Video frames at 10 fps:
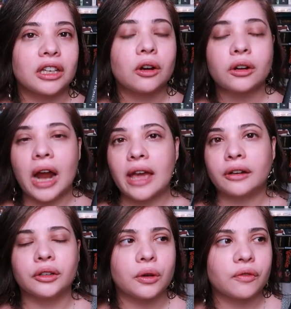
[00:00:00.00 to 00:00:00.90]
read, or I
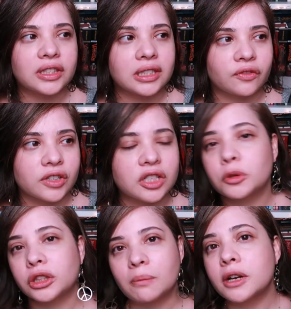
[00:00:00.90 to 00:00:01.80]
don't know if it's the first
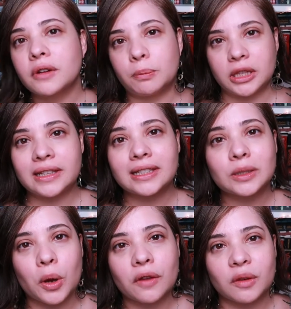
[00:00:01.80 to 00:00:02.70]
book that I'm gonna read, but this is
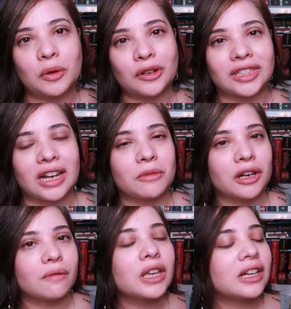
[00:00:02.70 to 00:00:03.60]
one of the books that I'm
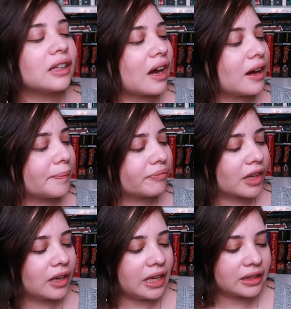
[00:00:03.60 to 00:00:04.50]
gonna read
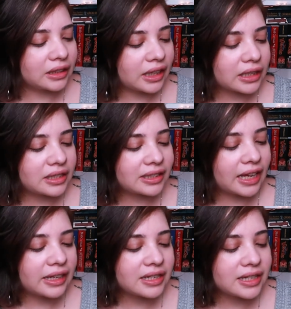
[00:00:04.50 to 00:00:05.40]
in the next
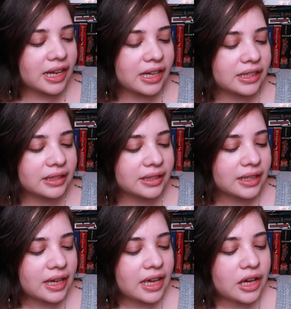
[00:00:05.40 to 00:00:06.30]
10 days,
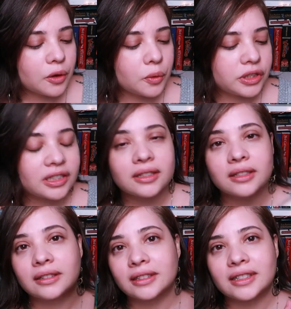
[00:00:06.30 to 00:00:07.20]
which
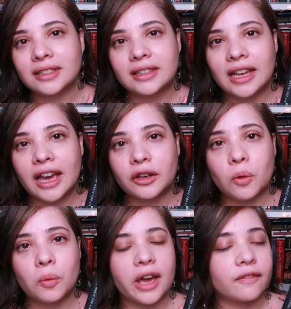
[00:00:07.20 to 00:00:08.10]
is just The
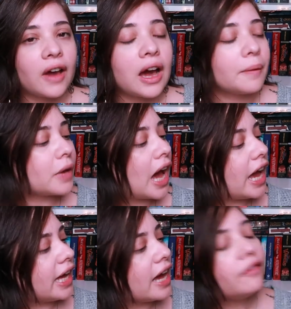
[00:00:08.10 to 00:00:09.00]
Echo Wife.
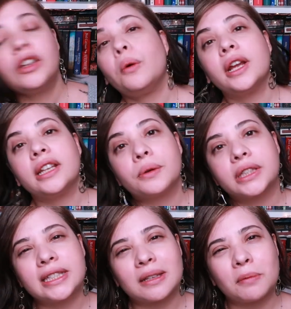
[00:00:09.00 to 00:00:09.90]
I have no idea what
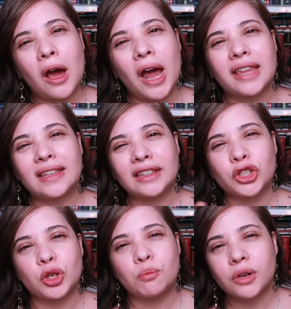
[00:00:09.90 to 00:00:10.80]
this is about. I think
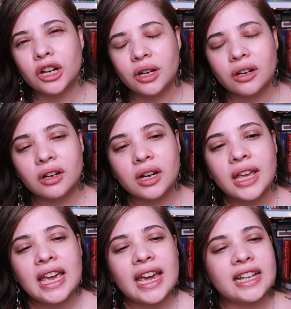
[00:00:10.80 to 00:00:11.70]
there's a murder,
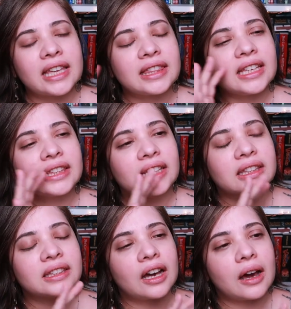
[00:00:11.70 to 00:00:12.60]
and I think
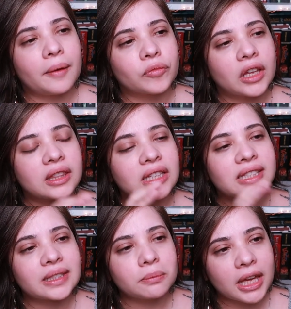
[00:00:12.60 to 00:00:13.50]
that
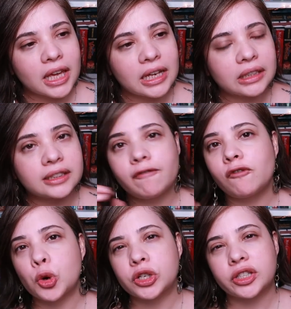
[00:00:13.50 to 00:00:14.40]
this man
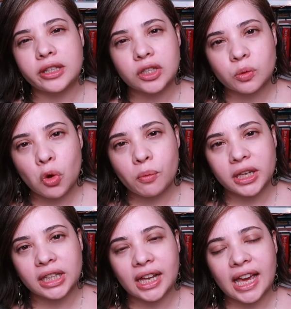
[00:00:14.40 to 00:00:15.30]
divorced this
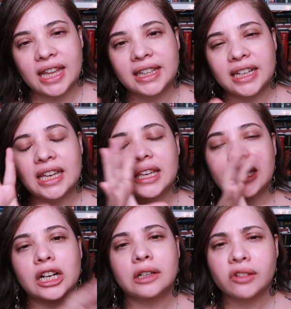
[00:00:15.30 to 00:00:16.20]
woman, and then
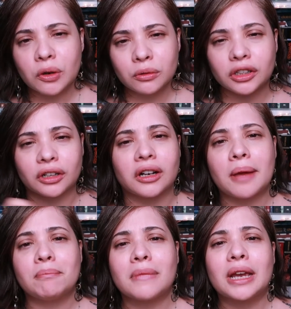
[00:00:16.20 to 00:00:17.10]
he cloned her
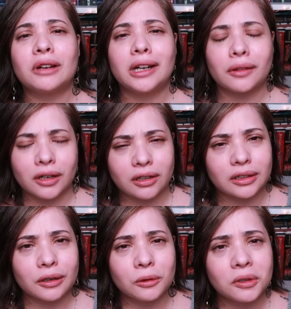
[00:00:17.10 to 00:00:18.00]
and married the
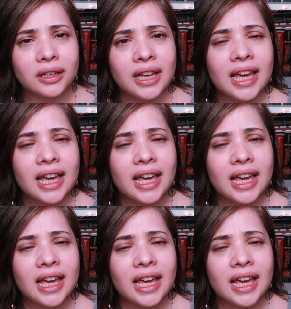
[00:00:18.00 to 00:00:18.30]
clone,